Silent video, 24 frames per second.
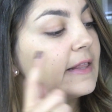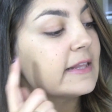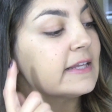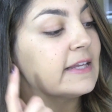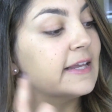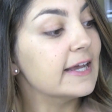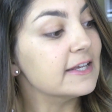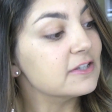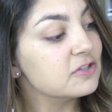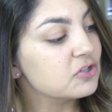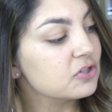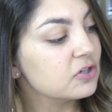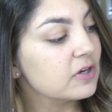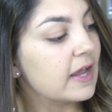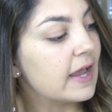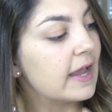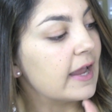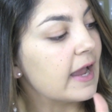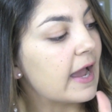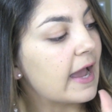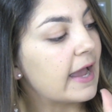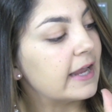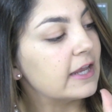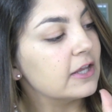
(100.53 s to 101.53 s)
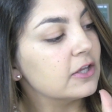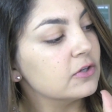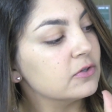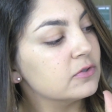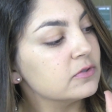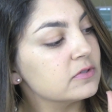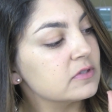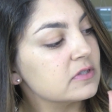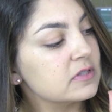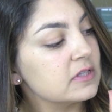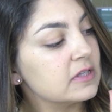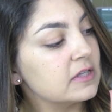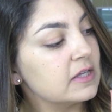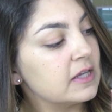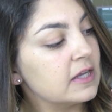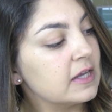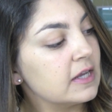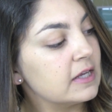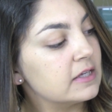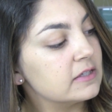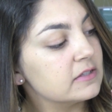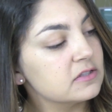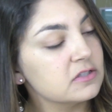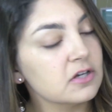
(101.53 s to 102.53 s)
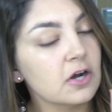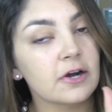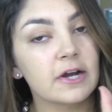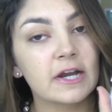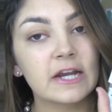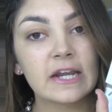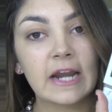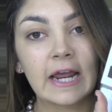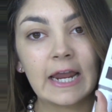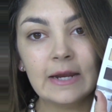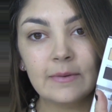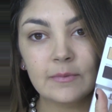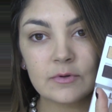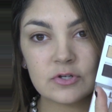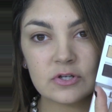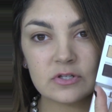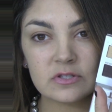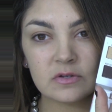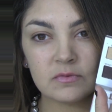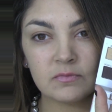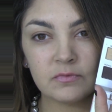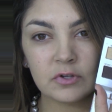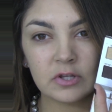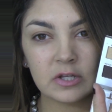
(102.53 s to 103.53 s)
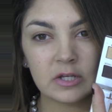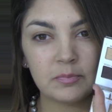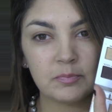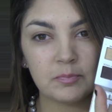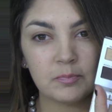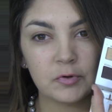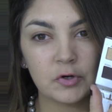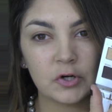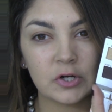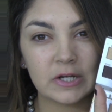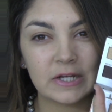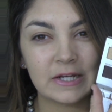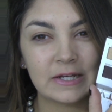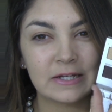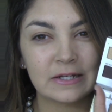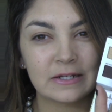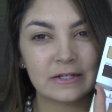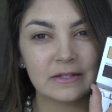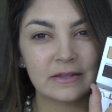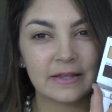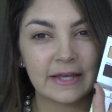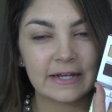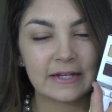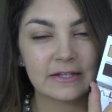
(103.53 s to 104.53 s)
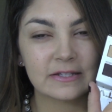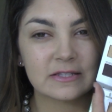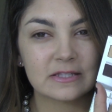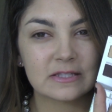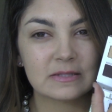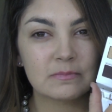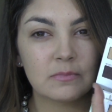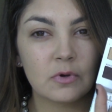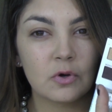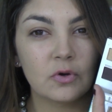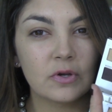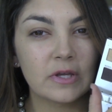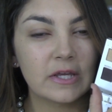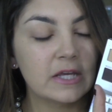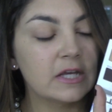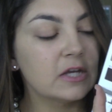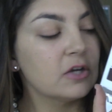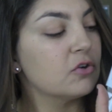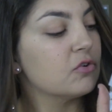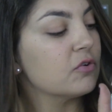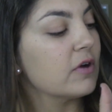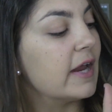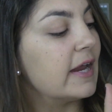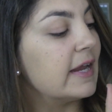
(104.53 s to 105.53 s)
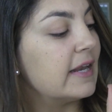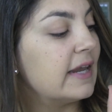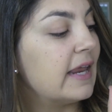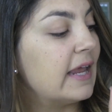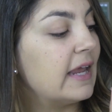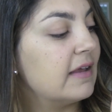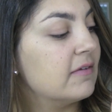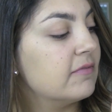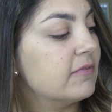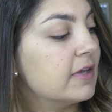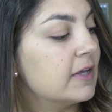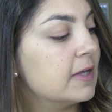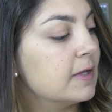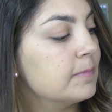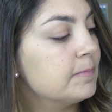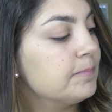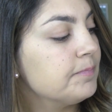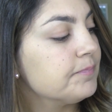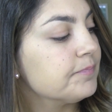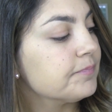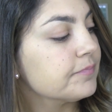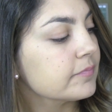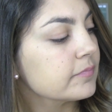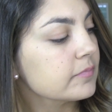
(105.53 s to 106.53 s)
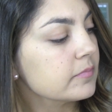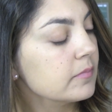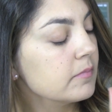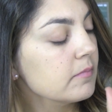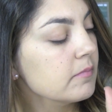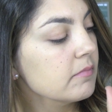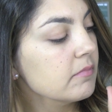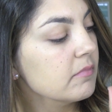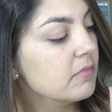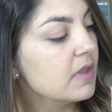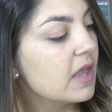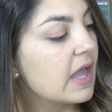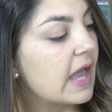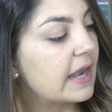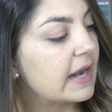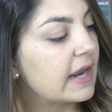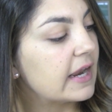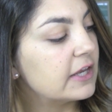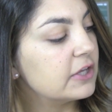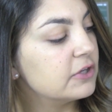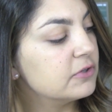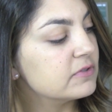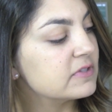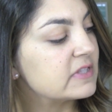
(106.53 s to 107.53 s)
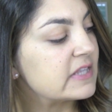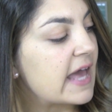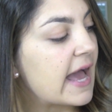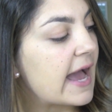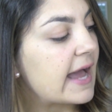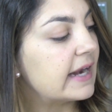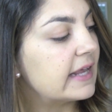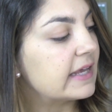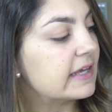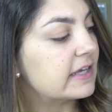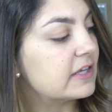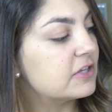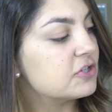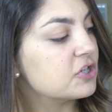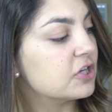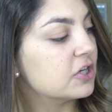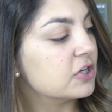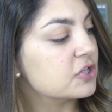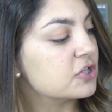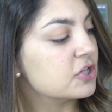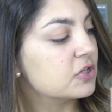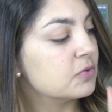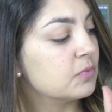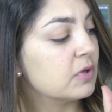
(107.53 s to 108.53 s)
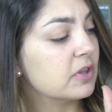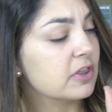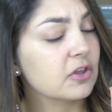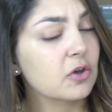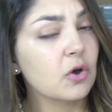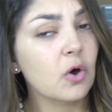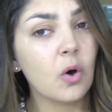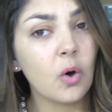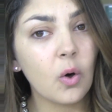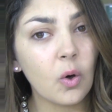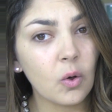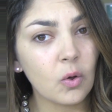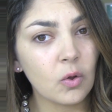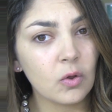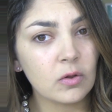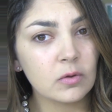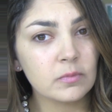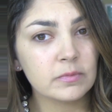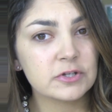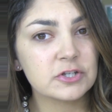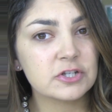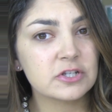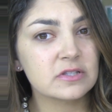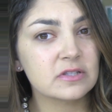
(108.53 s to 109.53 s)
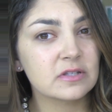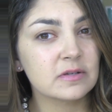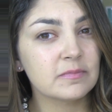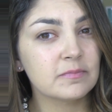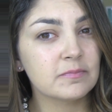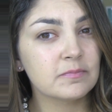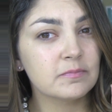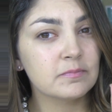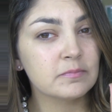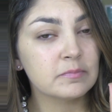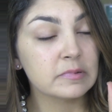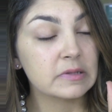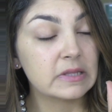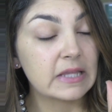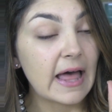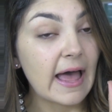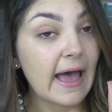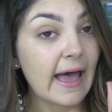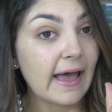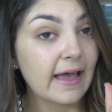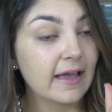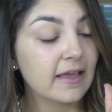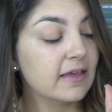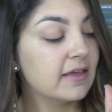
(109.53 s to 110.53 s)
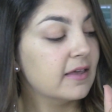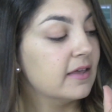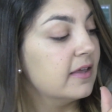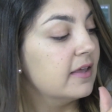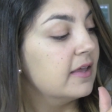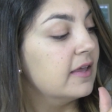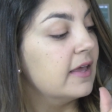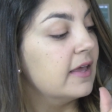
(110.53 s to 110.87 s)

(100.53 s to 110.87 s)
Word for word: Yesterday, I used the Starry Night, which is a really pretty, like, smoky gray navy and I used that in conjunction with coal, which is a black,